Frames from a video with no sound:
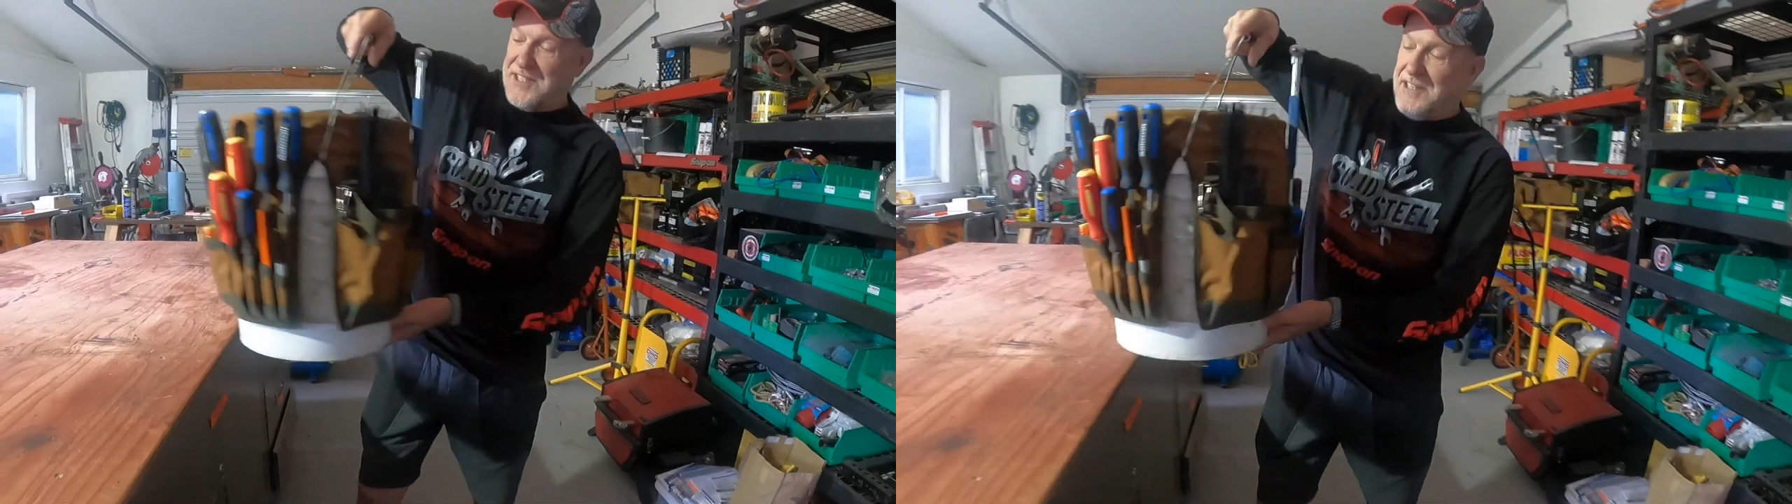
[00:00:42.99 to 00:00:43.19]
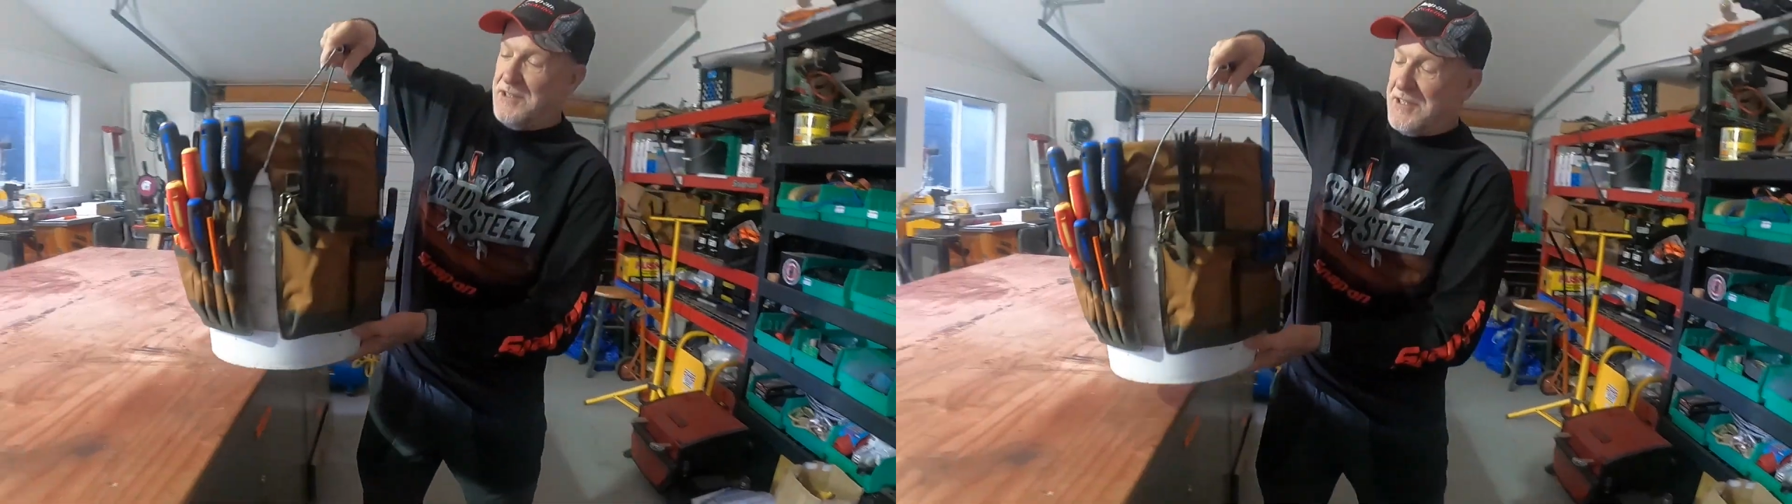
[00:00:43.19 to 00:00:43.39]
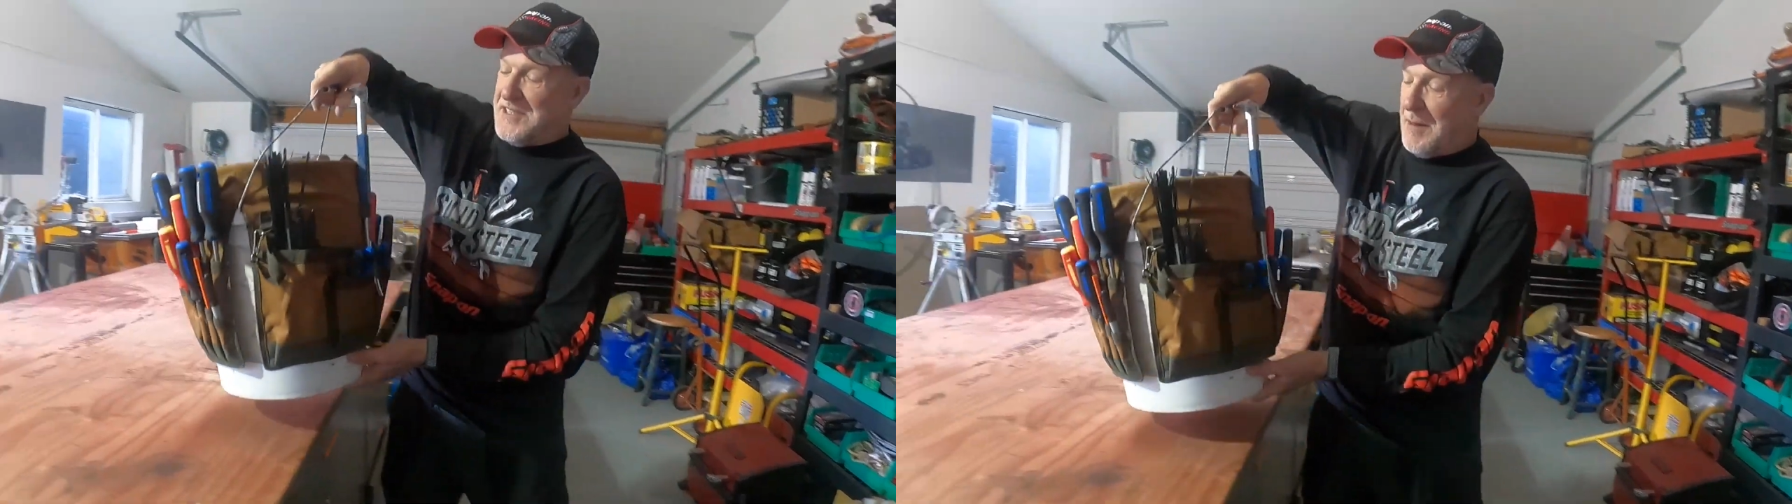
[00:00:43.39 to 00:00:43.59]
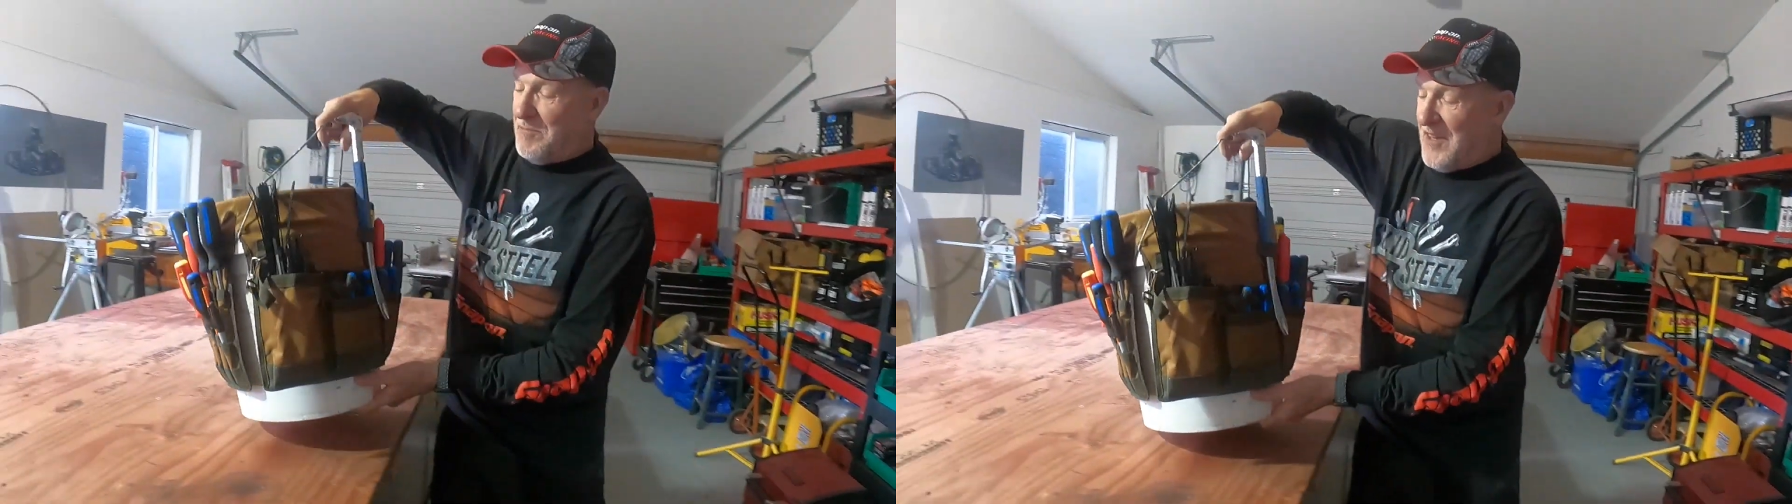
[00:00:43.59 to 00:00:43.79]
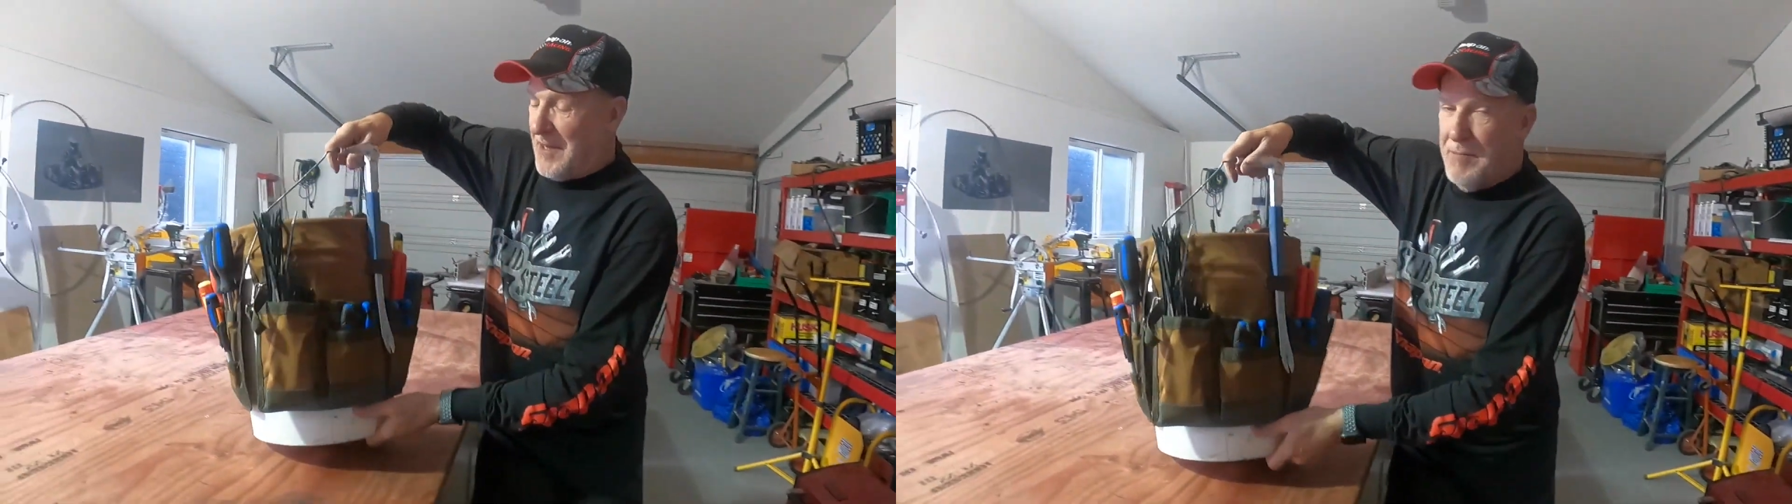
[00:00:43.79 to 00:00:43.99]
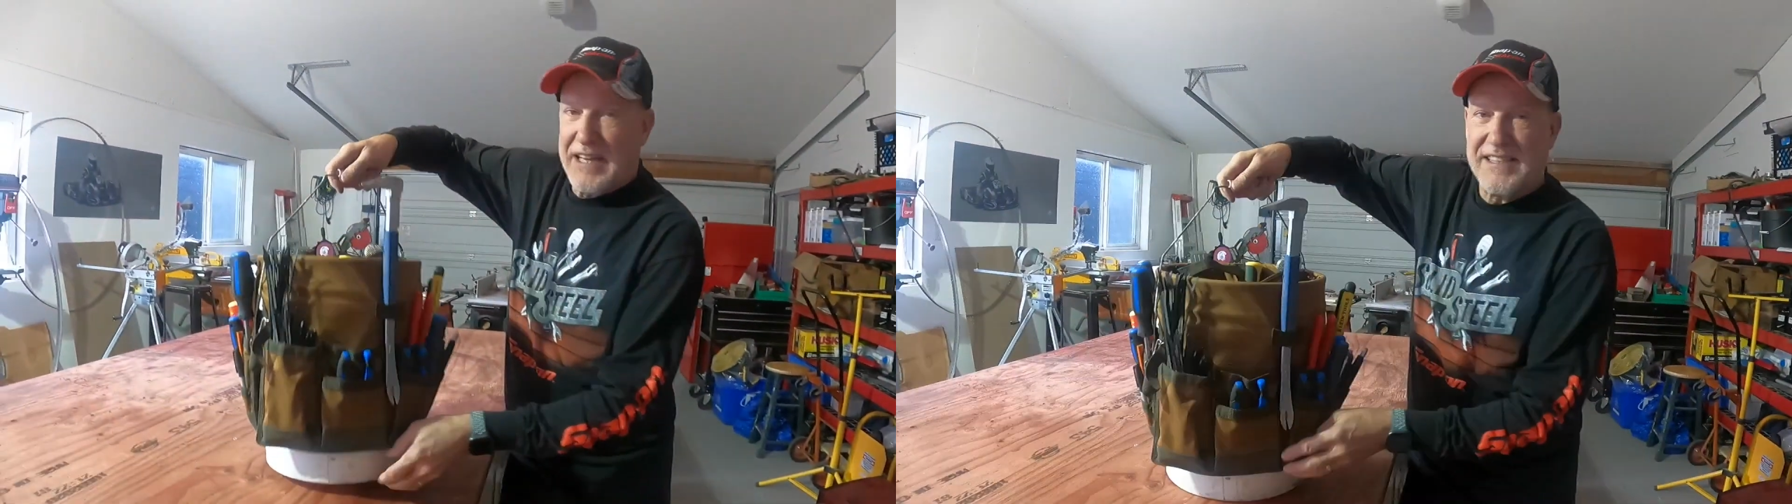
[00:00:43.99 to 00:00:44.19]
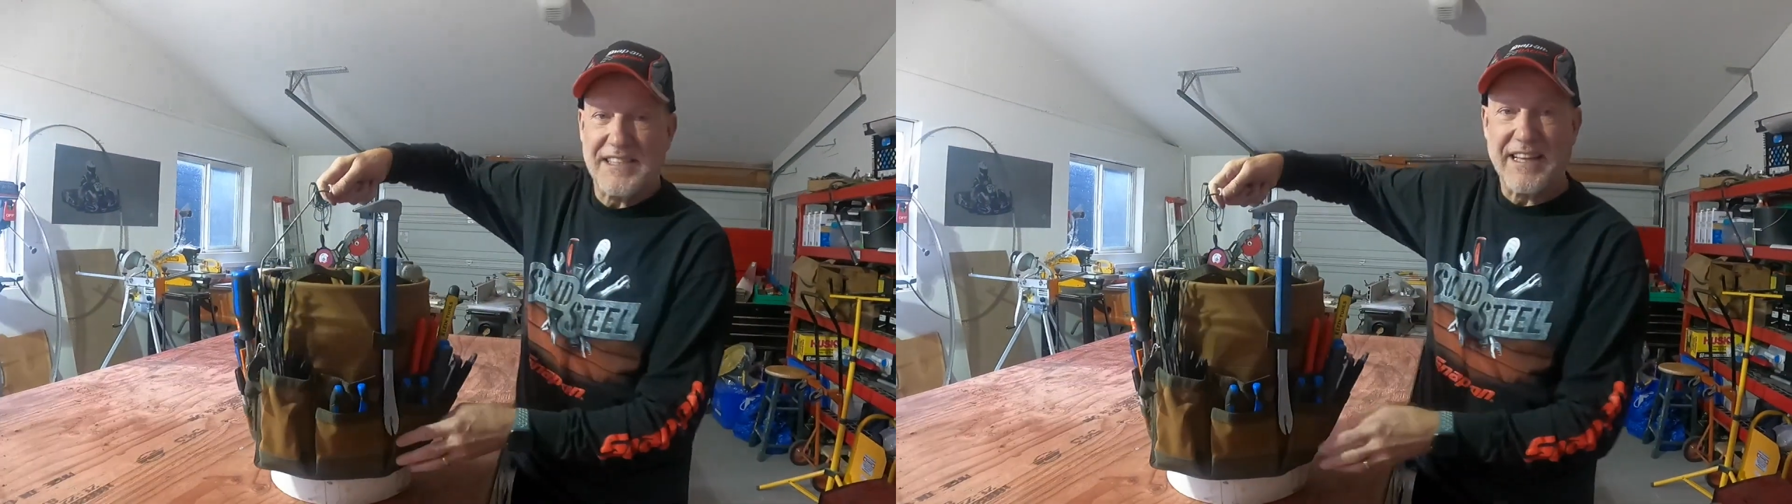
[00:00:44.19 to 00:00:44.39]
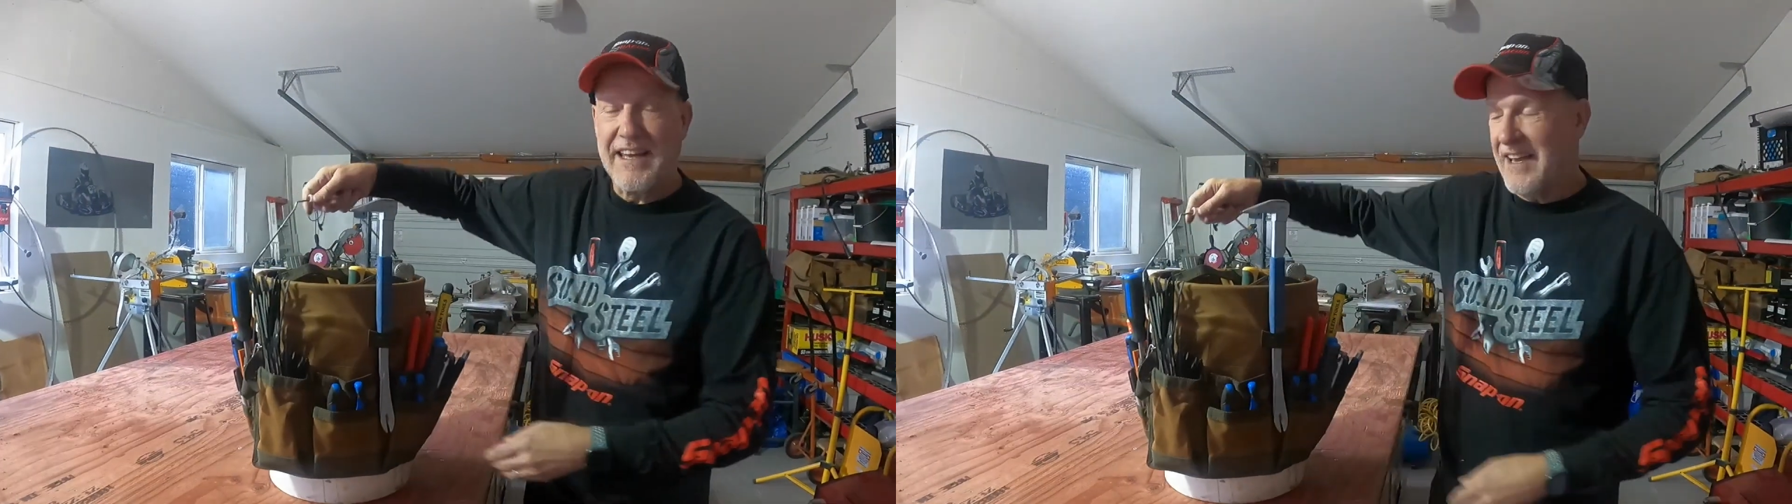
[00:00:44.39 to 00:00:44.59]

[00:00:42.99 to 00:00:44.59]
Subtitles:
it into something amazing.